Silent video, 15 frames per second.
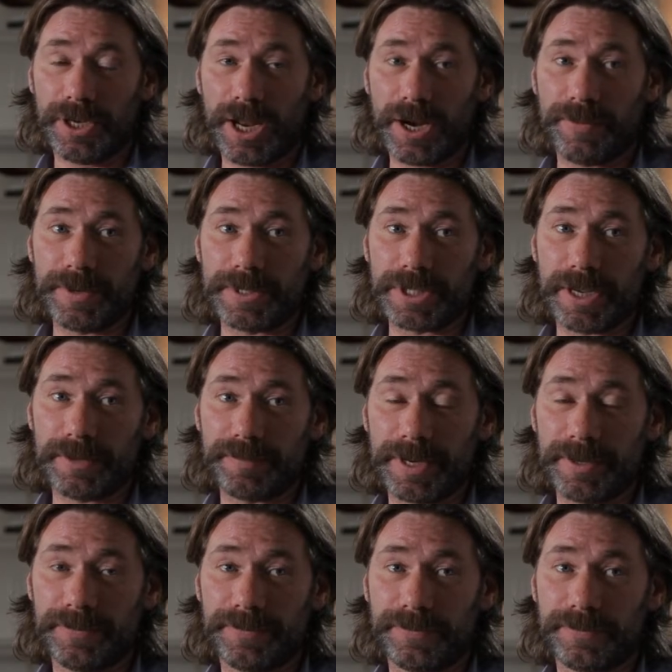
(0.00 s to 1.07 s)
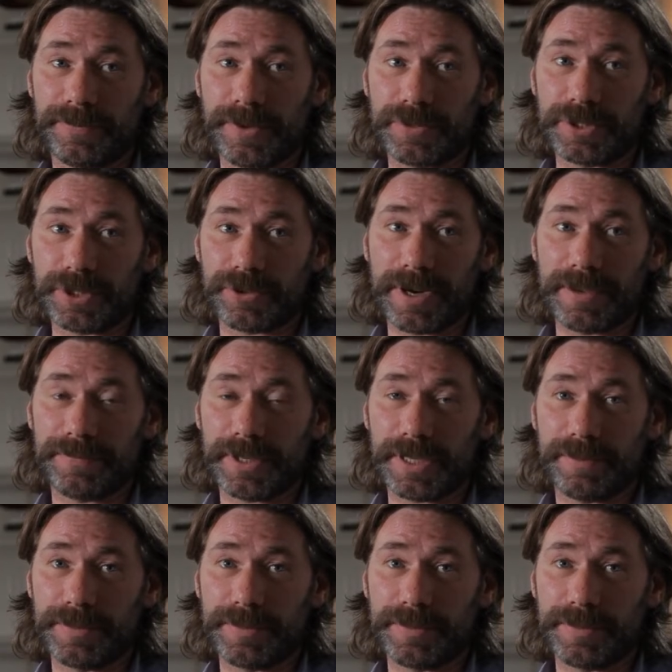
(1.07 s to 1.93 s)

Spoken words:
And originally I'd made photographic